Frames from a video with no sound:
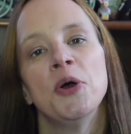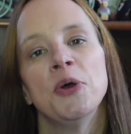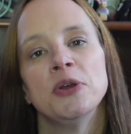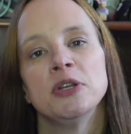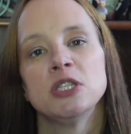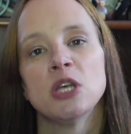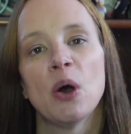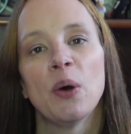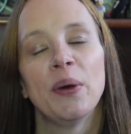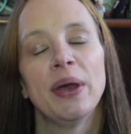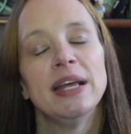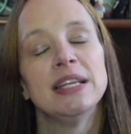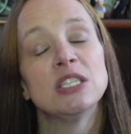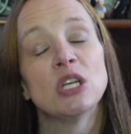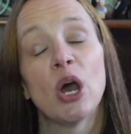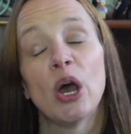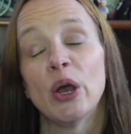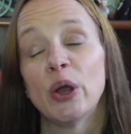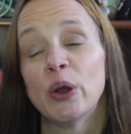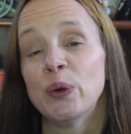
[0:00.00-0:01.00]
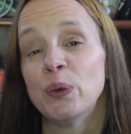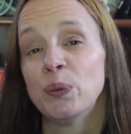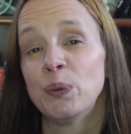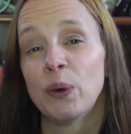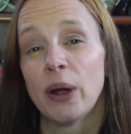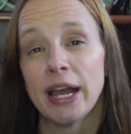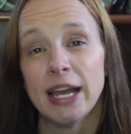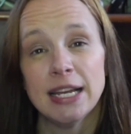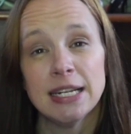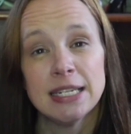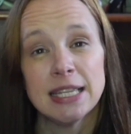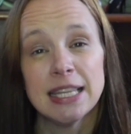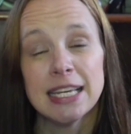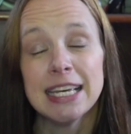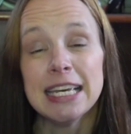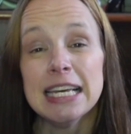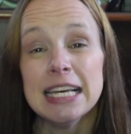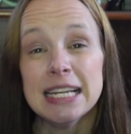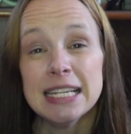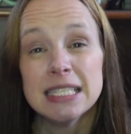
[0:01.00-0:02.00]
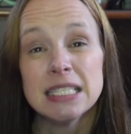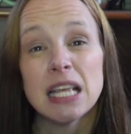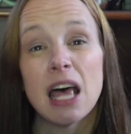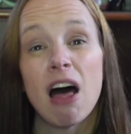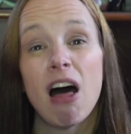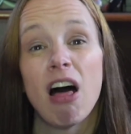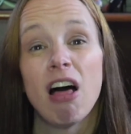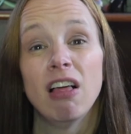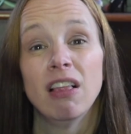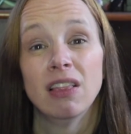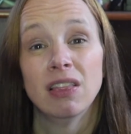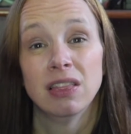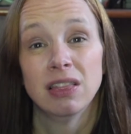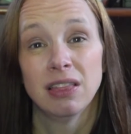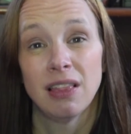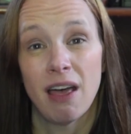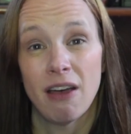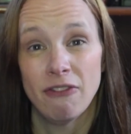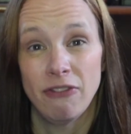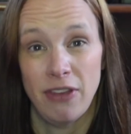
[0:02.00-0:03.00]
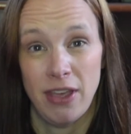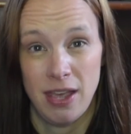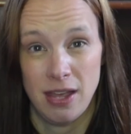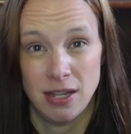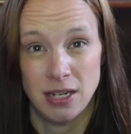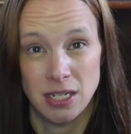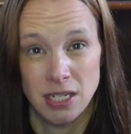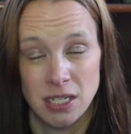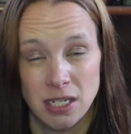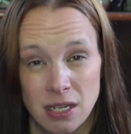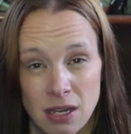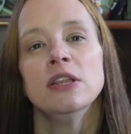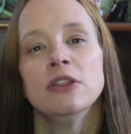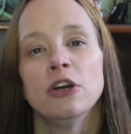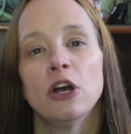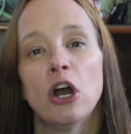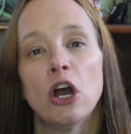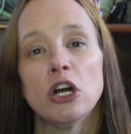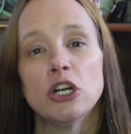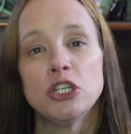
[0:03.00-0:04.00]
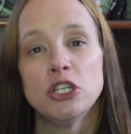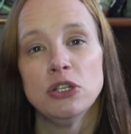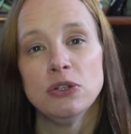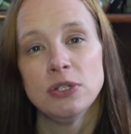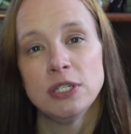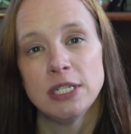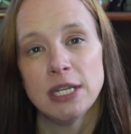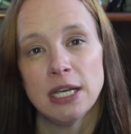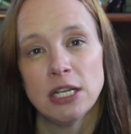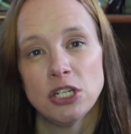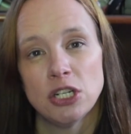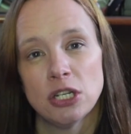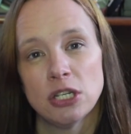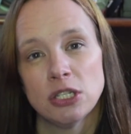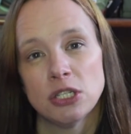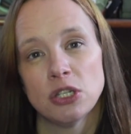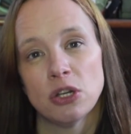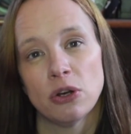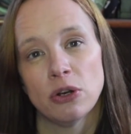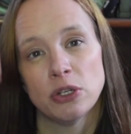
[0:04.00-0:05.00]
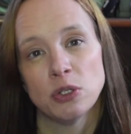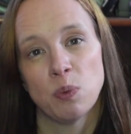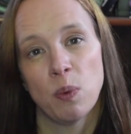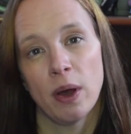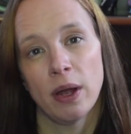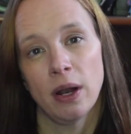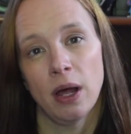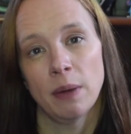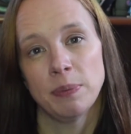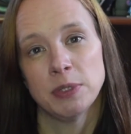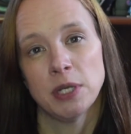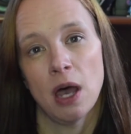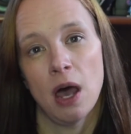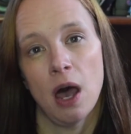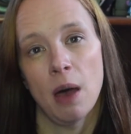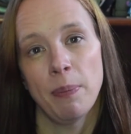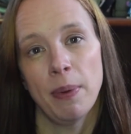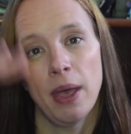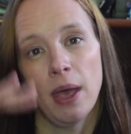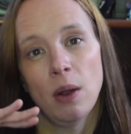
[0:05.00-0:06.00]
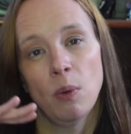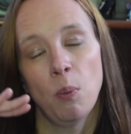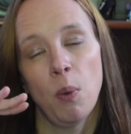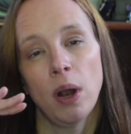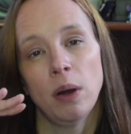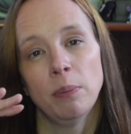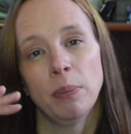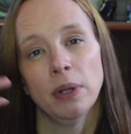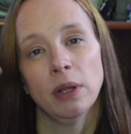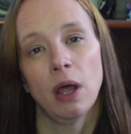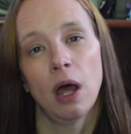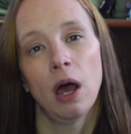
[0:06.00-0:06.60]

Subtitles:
So it's great. The kids love it. There are 2 stages. There is one up top and one below.